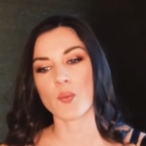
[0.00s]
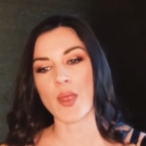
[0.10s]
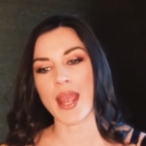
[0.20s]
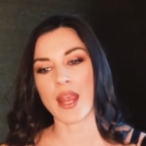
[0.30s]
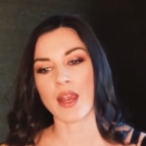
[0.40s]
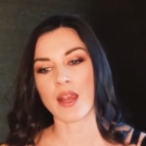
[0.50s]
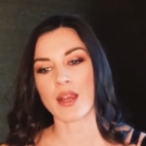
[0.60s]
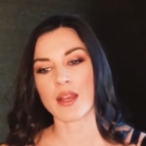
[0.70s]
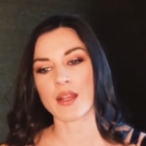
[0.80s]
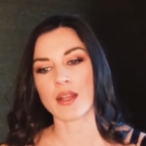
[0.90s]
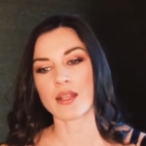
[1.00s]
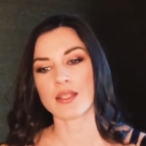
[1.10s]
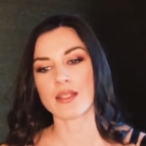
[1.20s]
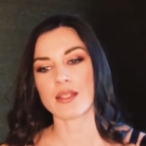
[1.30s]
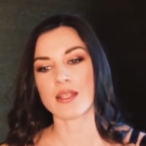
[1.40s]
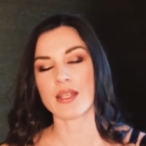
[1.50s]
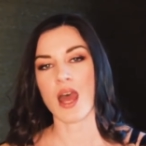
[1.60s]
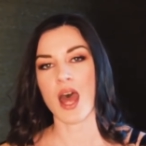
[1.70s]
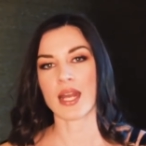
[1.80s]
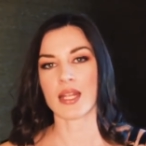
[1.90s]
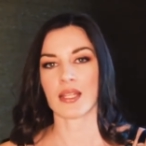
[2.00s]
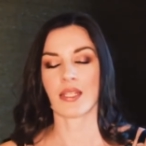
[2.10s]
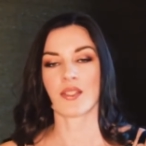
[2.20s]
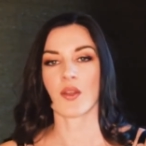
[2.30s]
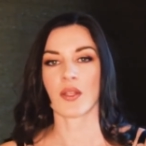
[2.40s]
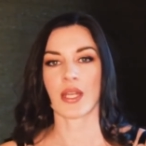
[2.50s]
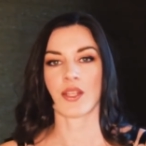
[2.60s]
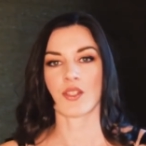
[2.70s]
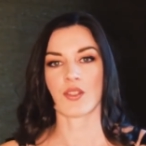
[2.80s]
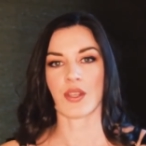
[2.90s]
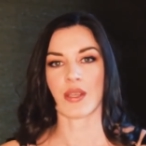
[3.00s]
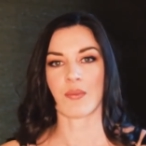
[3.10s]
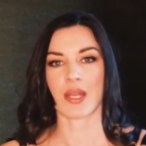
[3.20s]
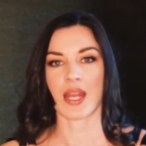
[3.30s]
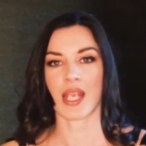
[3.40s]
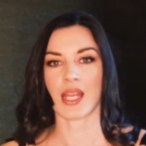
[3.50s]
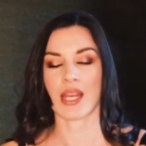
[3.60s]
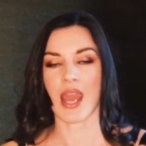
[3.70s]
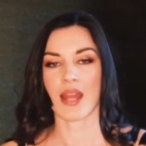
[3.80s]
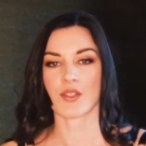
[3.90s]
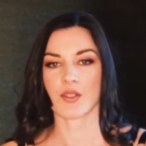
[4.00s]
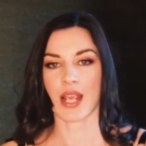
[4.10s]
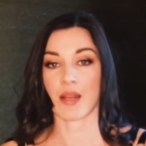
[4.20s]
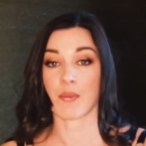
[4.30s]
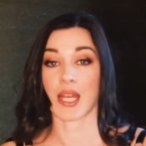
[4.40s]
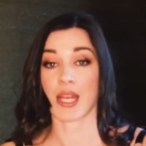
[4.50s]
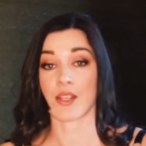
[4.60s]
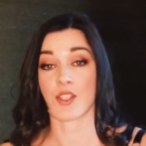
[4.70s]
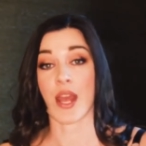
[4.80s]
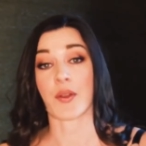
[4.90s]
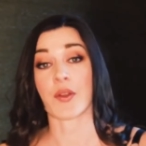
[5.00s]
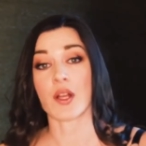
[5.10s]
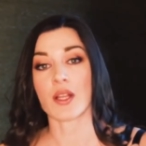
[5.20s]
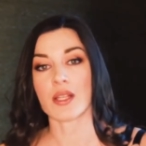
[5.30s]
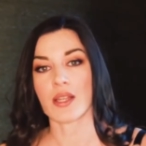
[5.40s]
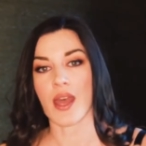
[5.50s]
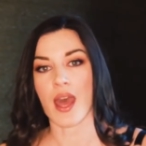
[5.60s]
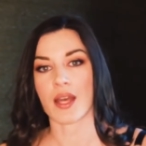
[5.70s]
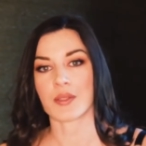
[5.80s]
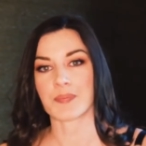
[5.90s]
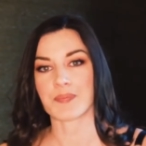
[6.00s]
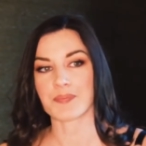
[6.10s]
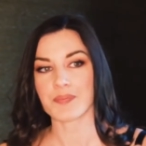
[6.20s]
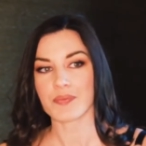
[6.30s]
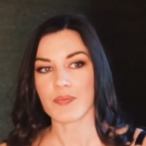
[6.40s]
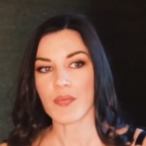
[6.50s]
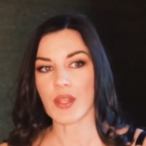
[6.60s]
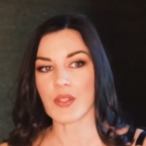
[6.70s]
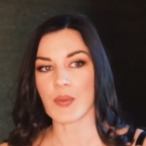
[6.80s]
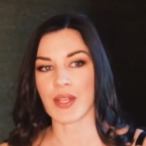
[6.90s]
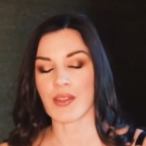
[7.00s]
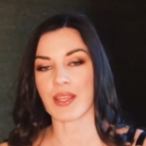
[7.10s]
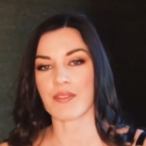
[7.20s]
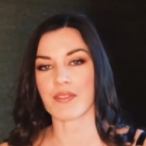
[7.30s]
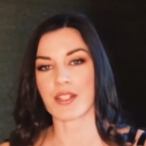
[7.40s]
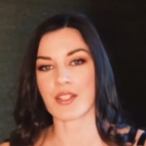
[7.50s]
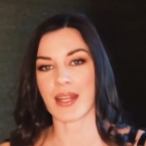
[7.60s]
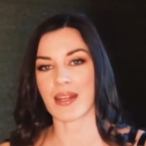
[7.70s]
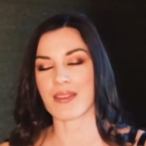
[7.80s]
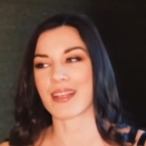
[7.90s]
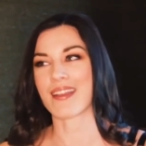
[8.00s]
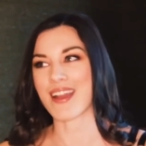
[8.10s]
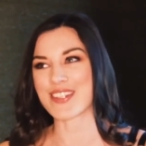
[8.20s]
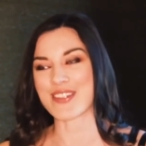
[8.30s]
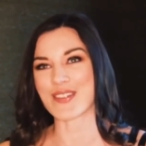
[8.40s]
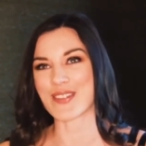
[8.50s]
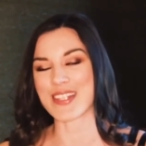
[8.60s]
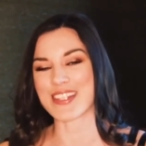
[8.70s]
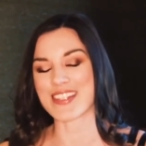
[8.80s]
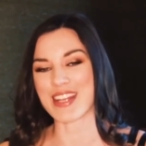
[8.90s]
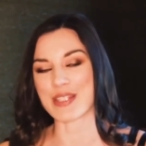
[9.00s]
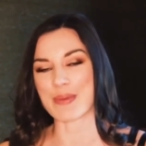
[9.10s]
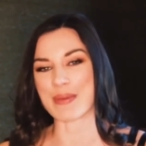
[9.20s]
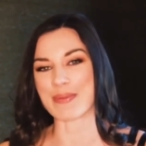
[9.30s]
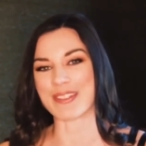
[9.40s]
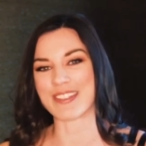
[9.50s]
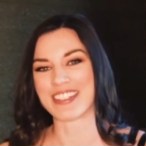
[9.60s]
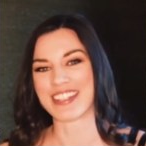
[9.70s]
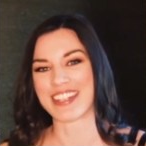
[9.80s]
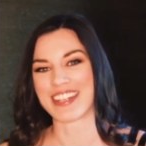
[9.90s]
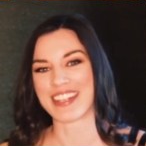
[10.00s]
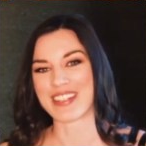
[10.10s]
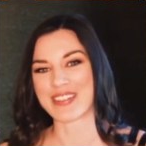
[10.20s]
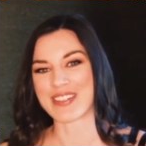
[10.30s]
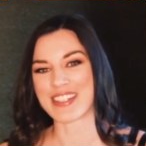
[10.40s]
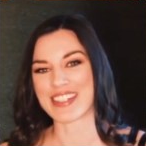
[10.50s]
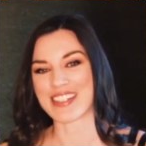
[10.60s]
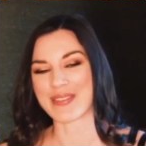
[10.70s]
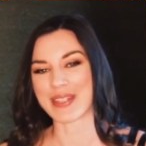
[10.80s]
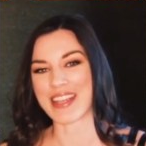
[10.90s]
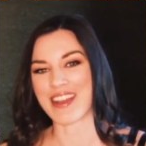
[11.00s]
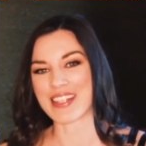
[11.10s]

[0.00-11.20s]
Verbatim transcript: rare, not in the adult industry, but in entertainment in general. Um, so when I think of Fleshlight, I think, gosh, those are such nice people, which is really